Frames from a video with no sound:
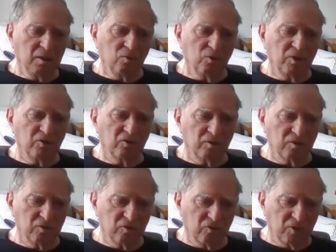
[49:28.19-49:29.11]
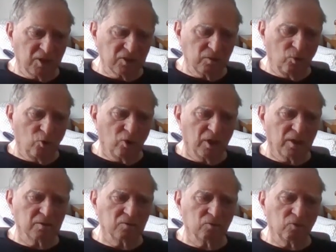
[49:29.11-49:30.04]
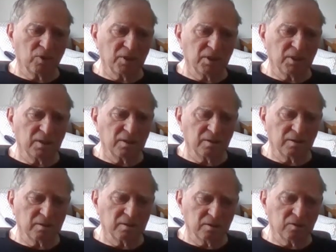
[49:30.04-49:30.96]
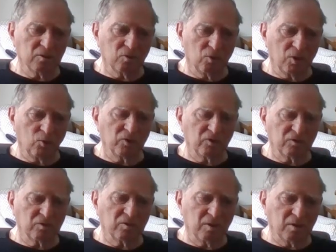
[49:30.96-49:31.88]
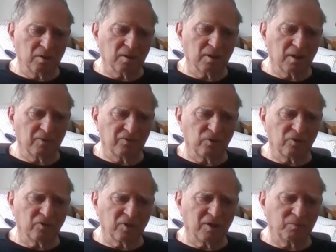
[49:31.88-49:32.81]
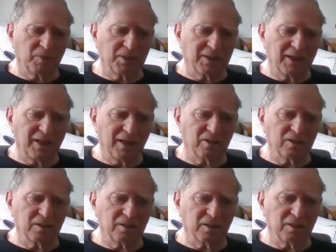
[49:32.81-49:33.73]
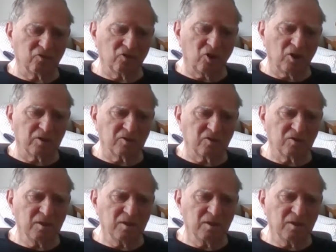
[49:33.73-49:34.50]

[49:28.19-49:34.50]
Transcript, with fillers: was the second morning when uh, what was a full-size battalion assaults